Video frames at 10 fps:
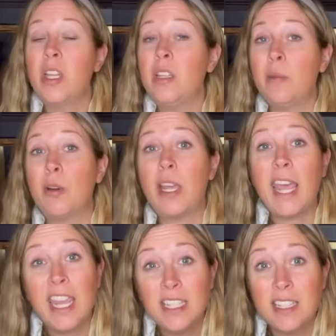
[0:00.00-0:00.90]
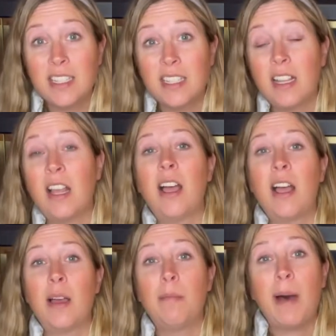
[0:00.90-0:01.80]
Number eight,
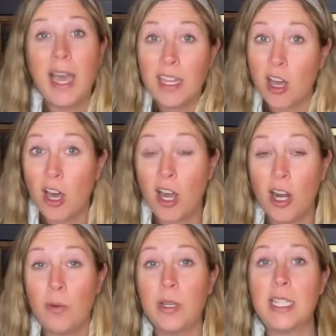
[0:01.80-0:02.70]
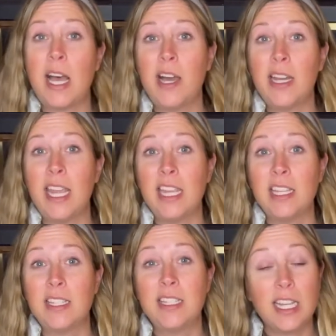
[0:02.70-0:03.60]
my car was on a
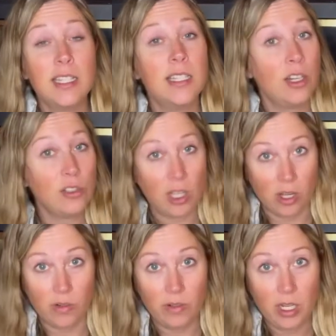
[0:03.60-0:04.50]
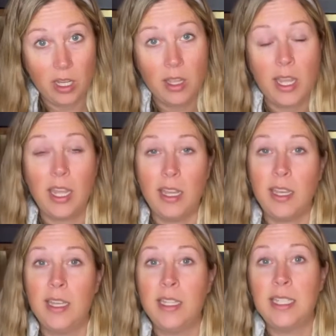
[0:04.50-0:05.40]
six-year loan,
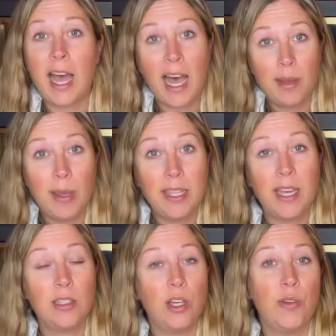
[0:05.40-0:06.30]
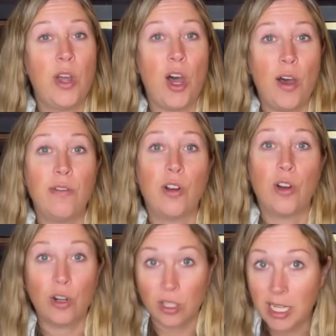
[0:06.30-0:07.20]
and I paid that loan off
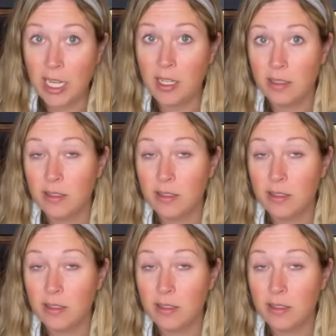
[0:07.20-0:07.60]
early.